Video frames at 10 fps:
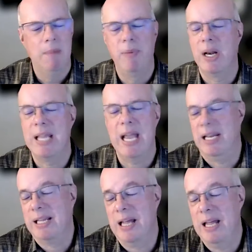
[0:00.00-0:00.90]
But
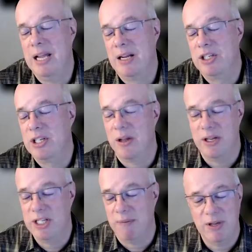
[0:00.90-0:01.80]
again, it can start
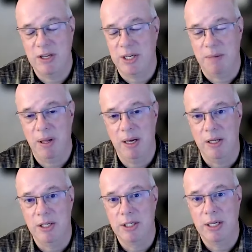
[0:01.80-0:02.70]
something as simple
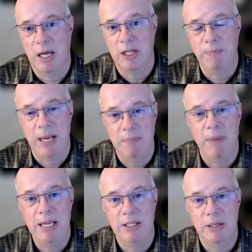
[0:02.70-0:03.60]
as
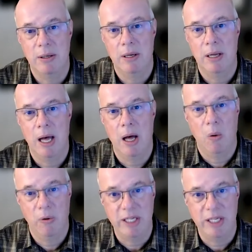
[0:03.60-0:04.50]
PIN-based
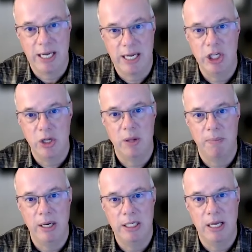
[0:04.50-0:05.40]
authentication at the
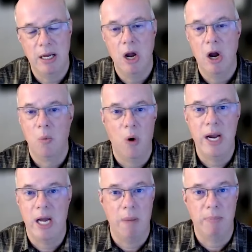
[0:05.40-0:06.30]
printer,
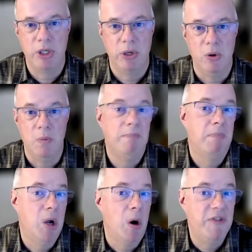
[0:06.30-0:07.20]
right up to
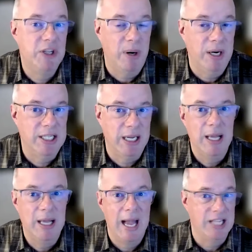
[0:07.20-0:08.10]
my office printer
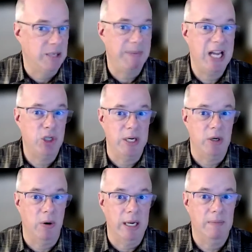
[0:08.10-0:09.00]
has a badge
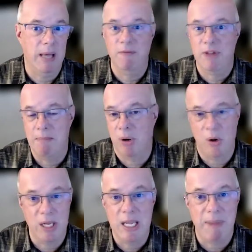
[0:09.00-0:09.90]
reader on it, and the
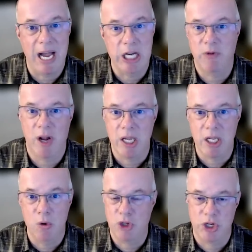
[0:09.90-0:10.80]
employee badge that I
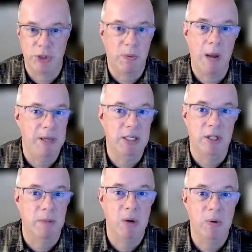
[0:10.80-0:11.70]
use to swipe into
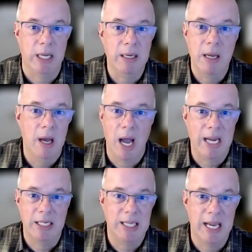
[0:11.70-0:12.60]
the building, I
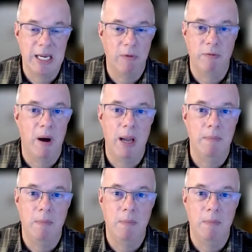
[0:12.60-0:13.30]
can take off my